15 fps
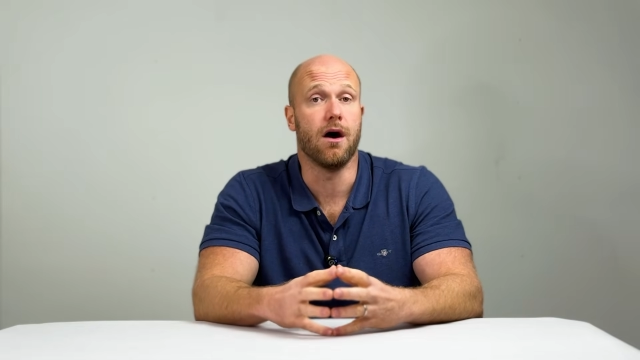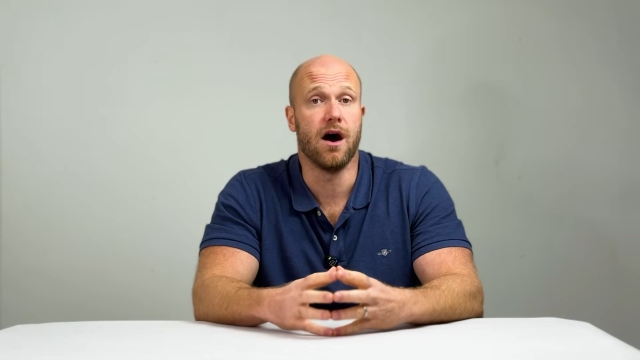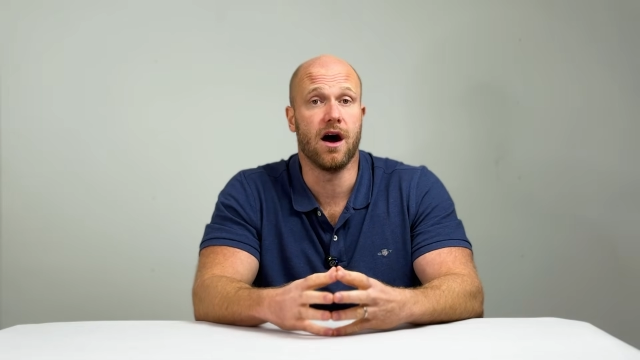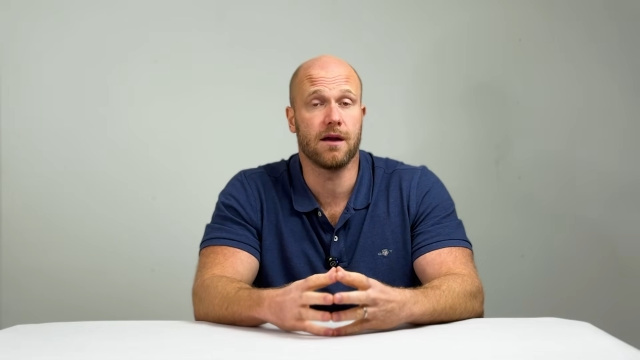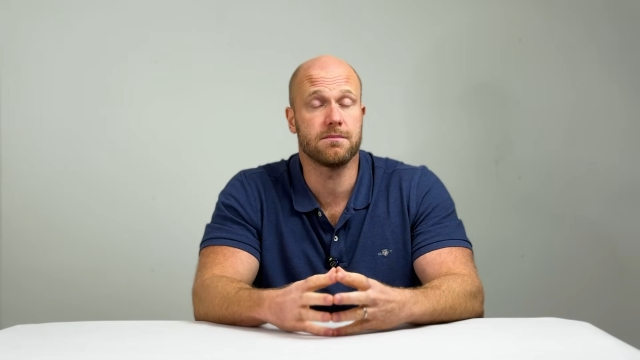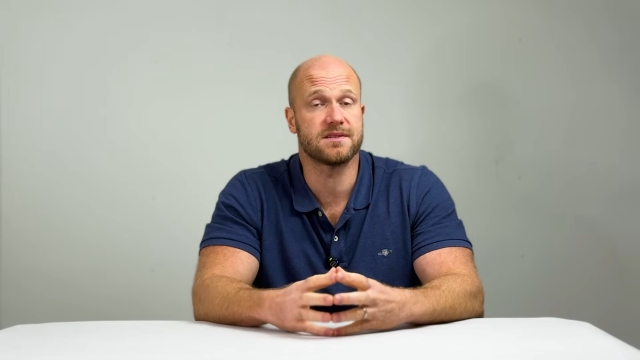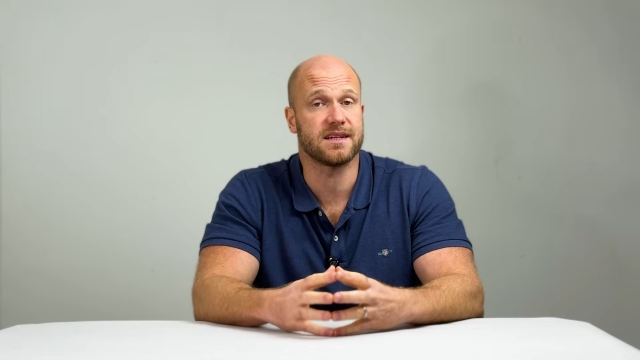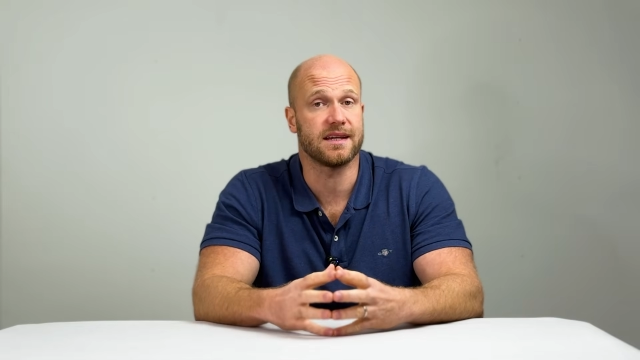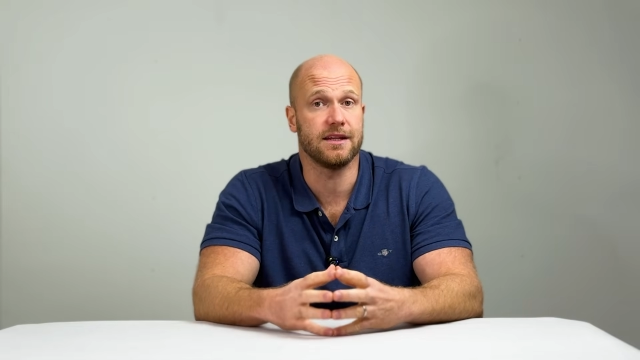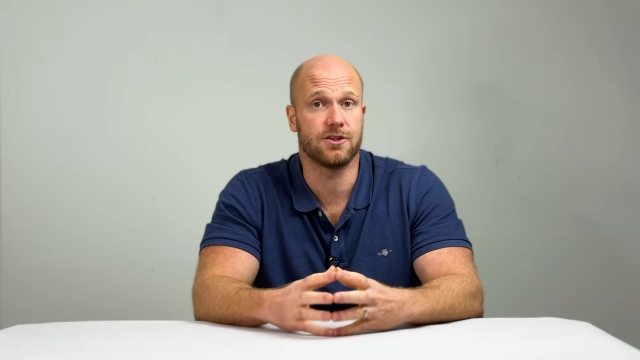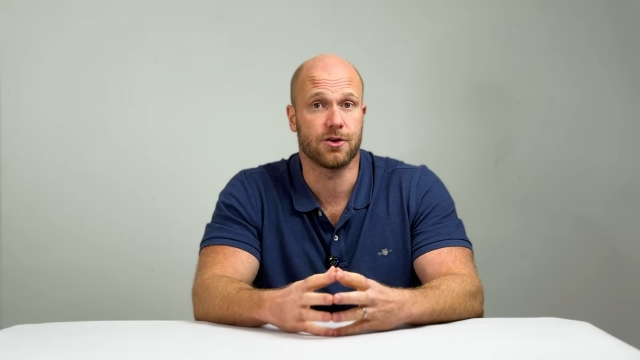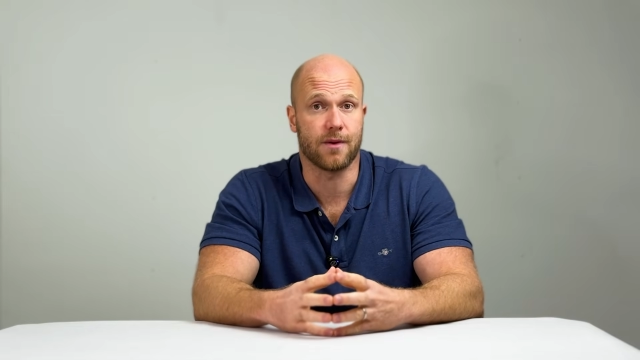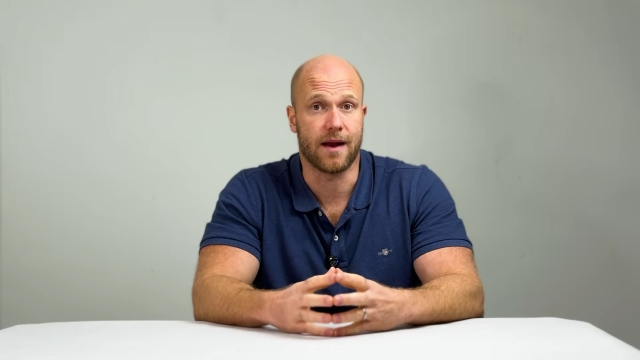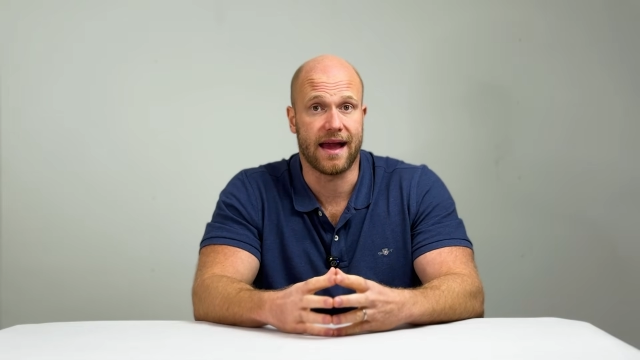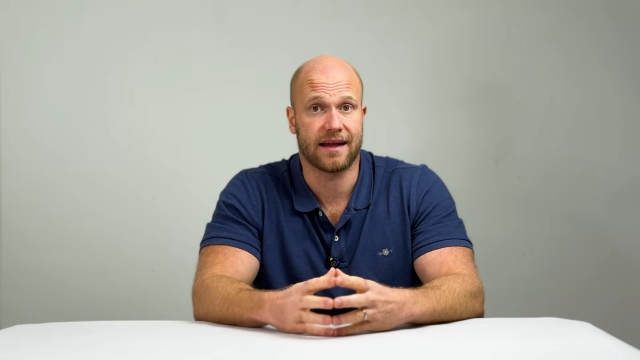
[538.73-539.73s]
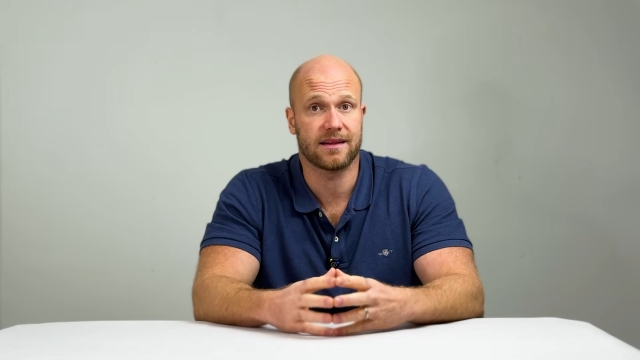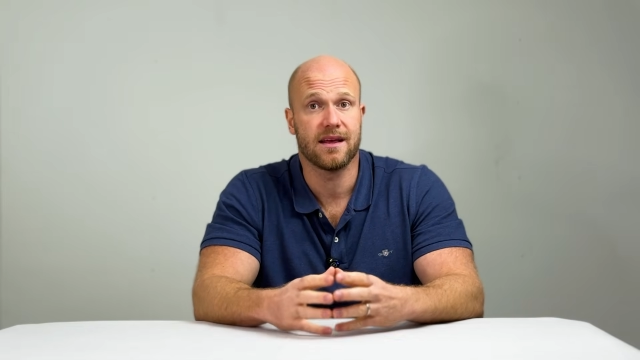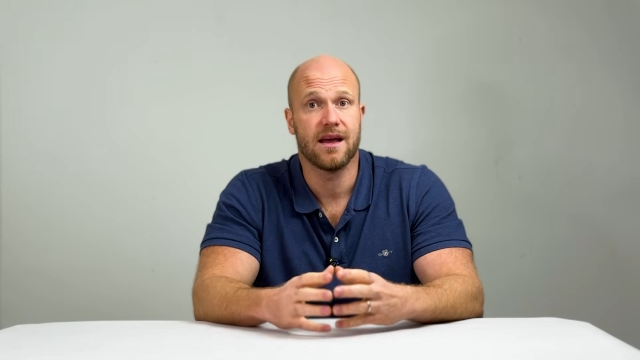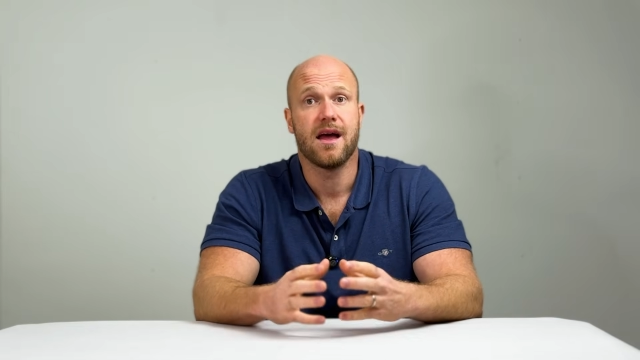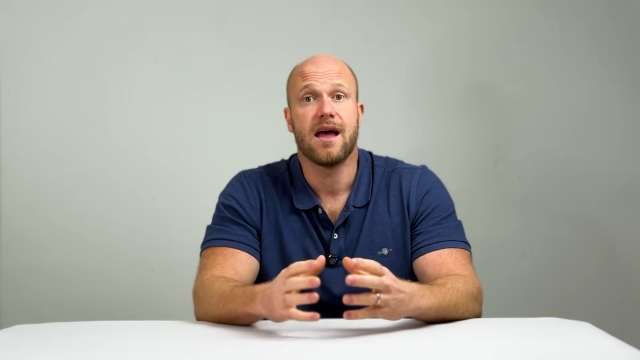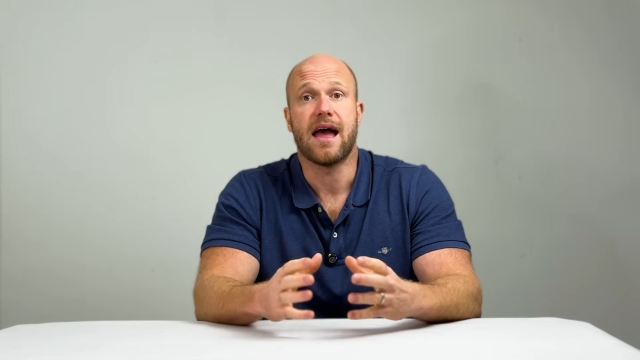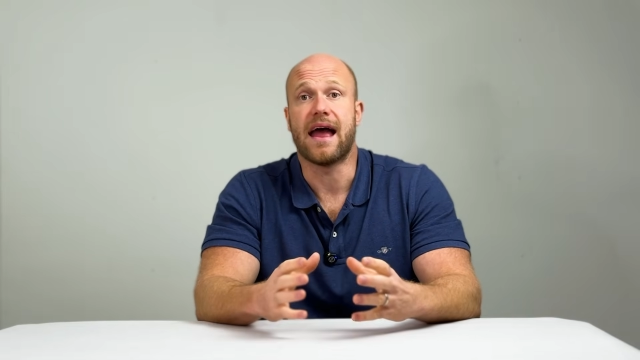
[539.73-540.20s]
arms interact
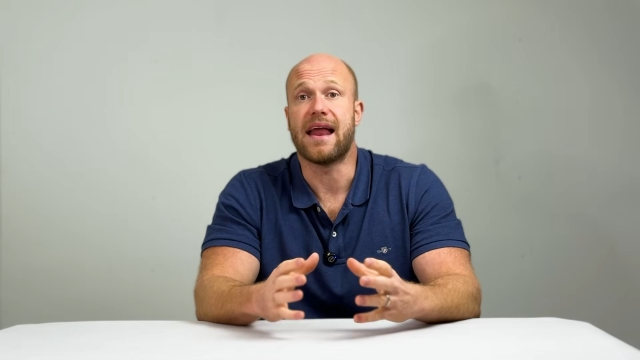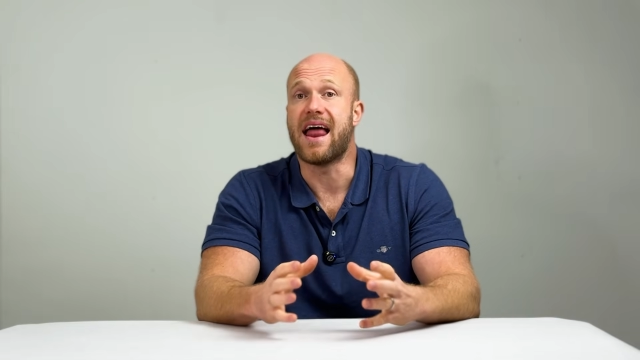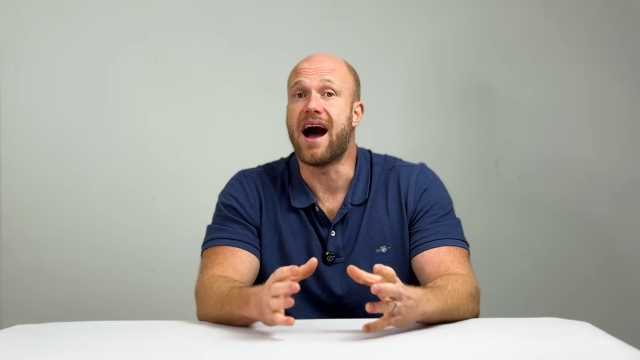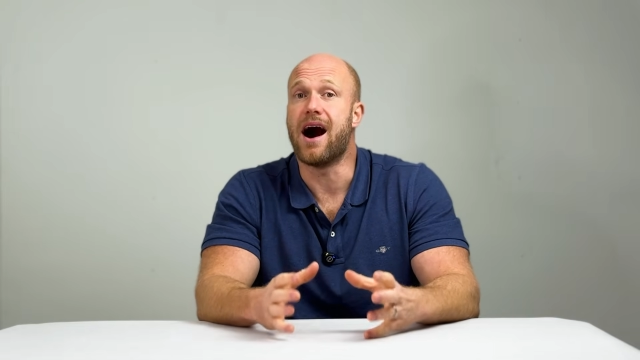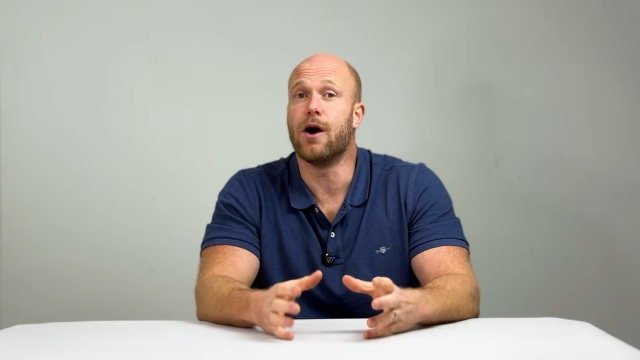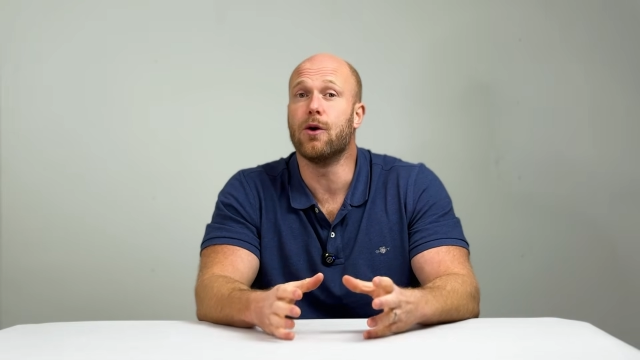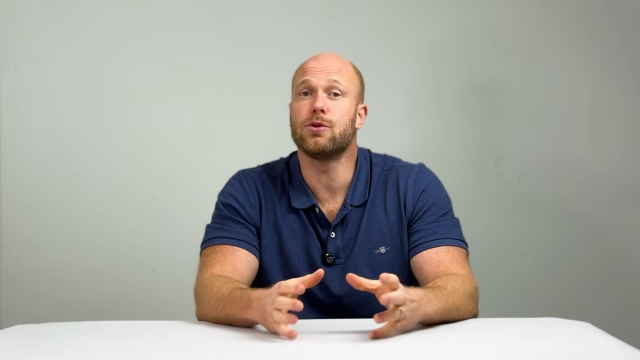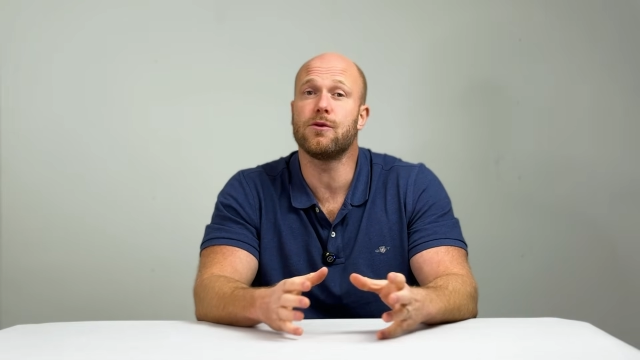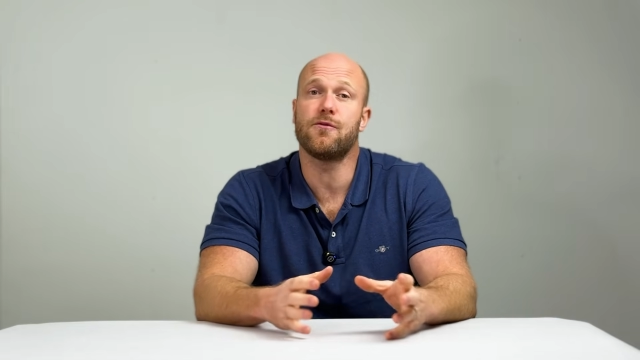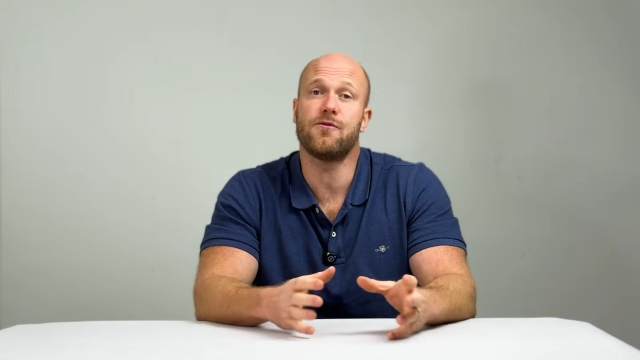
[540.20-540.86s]
and how to